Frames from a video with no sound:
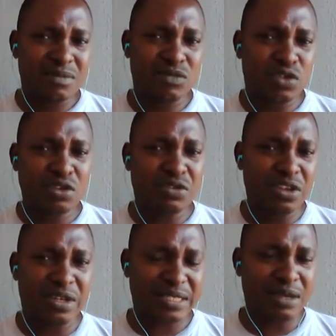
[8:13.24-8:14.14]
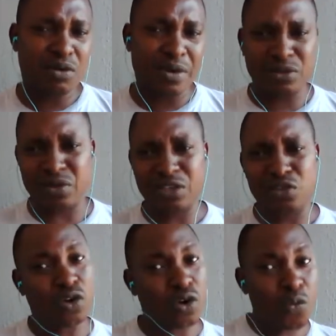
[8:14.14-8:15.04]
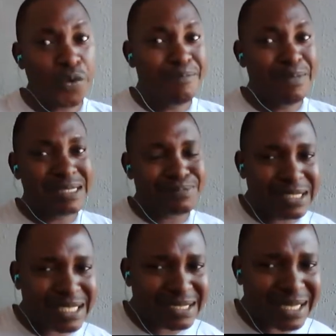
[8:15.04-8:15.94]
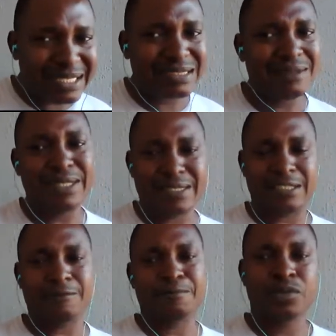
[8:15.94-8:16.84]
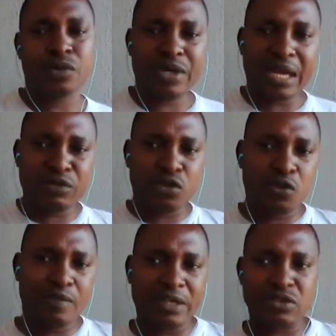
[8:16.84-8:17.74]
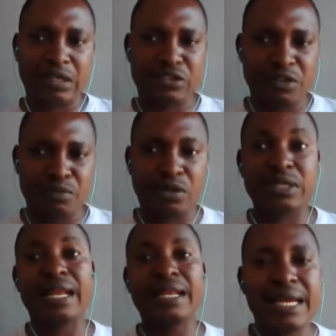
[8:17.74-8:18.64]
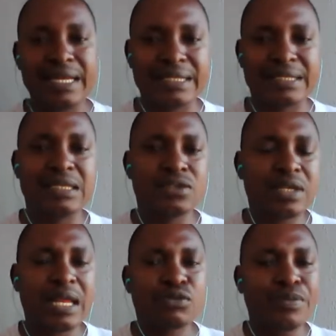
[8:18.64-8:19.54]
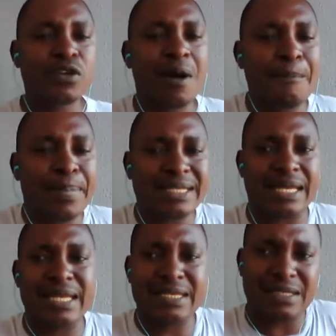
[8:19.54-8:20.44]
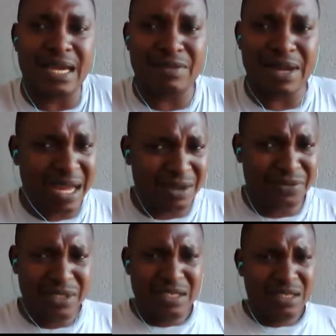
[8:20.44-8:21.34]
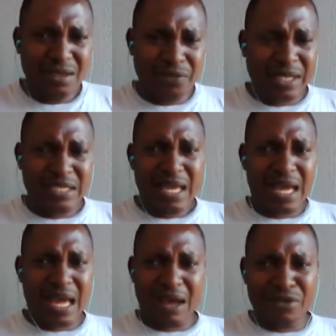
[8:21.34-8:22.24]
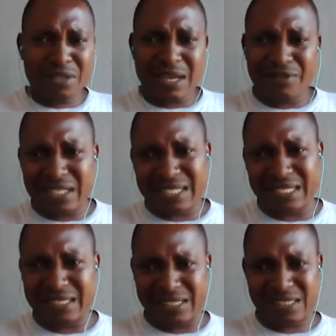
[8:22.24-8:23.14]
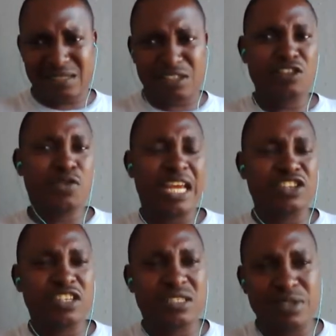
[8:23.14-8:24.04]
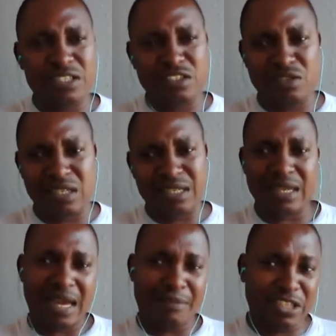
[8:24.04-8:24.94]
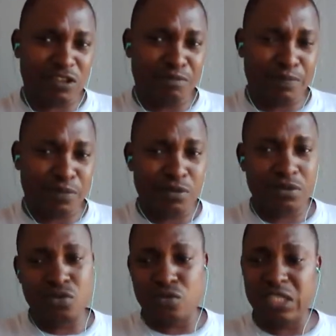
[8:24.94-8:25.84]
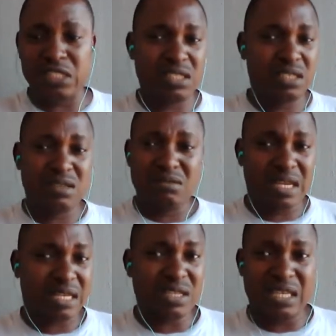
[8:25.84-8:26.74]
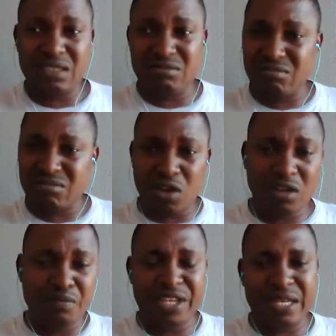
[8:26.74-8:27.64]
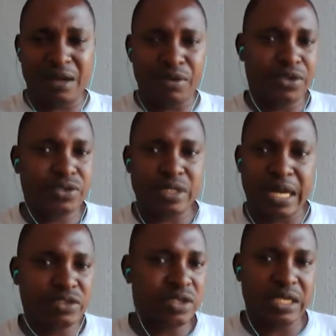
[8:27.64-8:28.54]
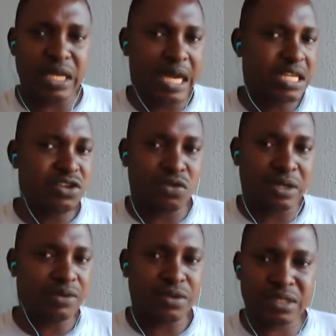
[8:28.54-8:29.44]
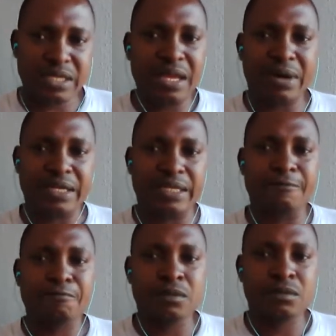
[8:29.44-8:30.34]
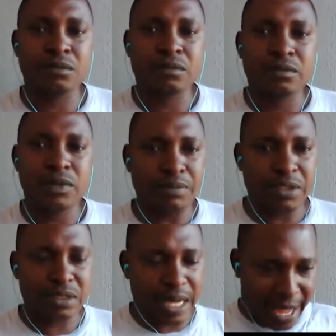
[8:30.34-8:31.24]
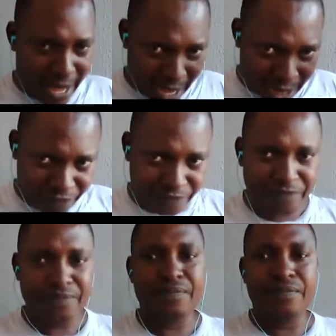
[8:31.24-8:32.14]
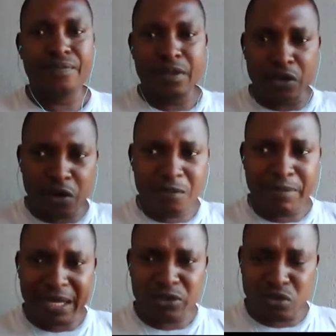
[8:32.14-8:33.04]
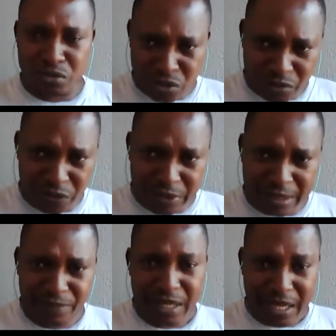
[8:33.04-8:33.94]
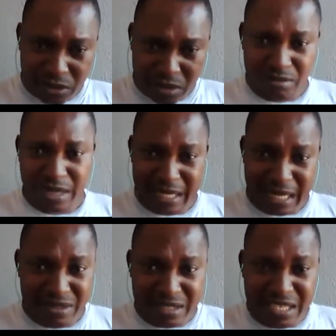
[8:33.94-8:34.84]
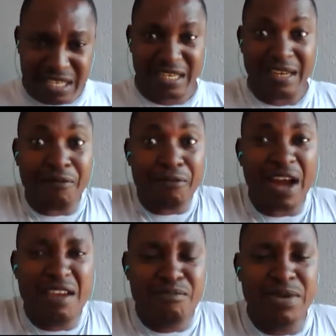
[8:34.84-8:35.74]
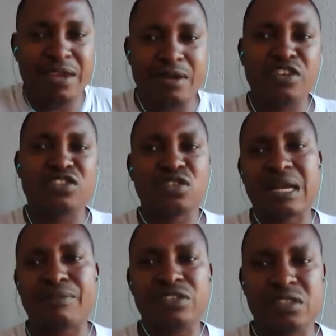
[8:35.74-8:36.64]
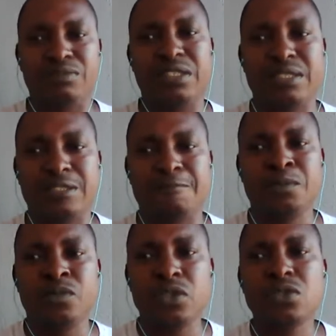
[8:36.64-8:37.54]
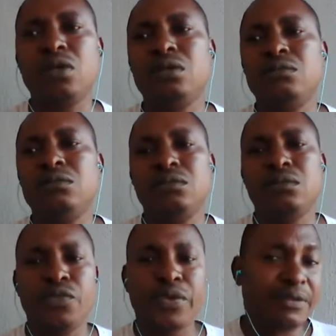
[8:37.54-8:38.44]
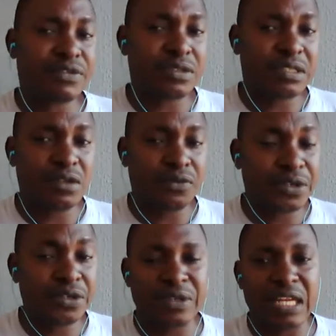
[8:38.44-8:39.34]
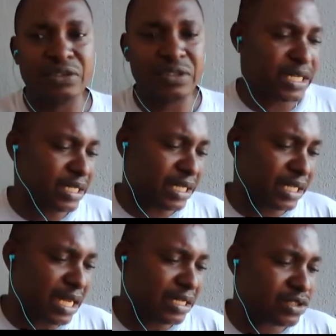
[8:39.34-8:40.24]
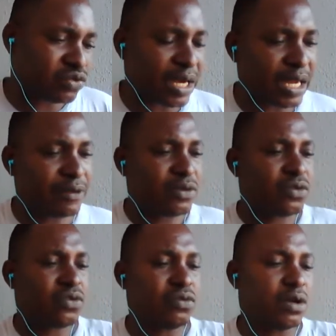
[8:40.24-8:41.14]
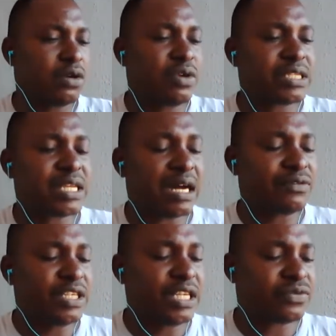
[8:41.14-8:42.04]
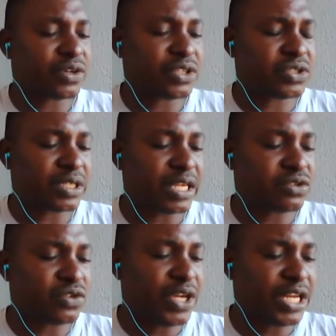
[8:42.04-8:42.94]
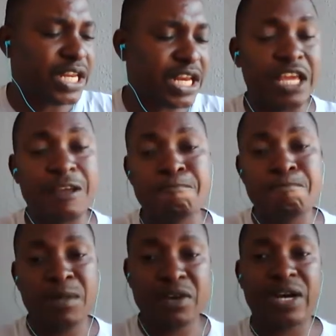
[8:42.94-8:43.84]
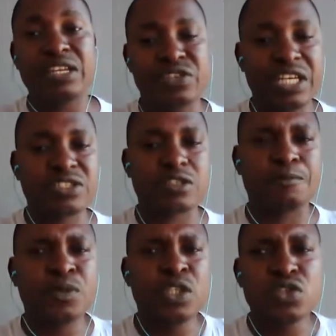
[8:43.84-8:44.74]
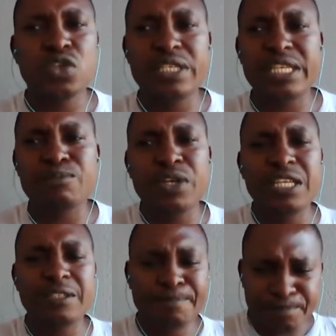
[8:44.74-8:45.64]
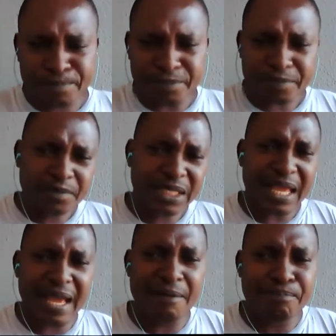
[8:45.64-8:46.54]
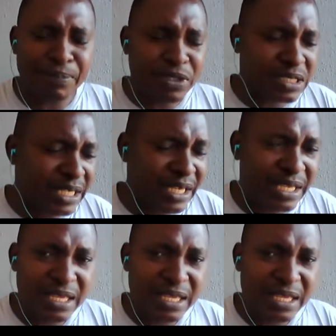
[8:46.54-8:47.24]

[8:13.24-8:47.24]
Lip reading: don't really understand what we are talking, or we mispresented TBC, we have to go back to the drawing board and learn it so that we become better next time. In fact, I have used that very tactics. You know, when I joined TBC newly, I met some people which actually turned me down because actually I didn't know what I was saying back then. But I have gone back to some of them, and some are now seeing, they refine me when you talk about TBC. So we have something of real value, and that is why we always have need for us to get going in the right direction. So this morning, I purposely